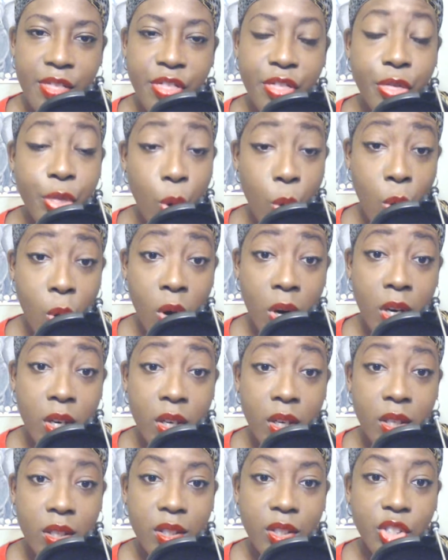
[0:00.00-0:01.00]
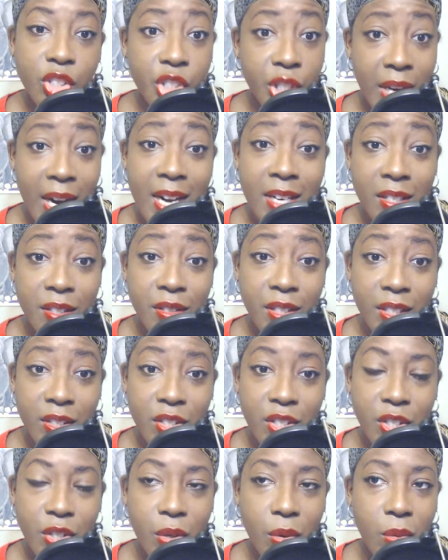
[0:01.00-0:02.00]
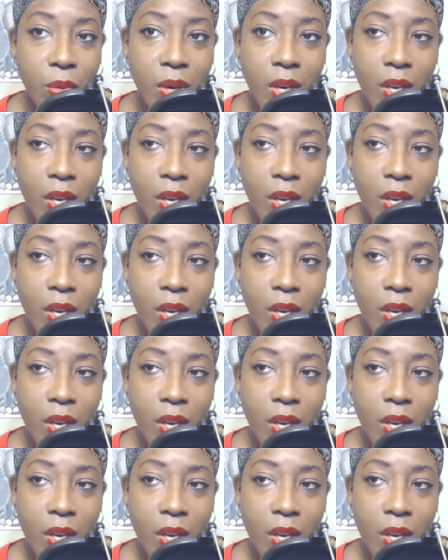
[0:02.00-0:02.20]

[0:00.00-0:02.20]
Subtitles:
Thor shined in this too.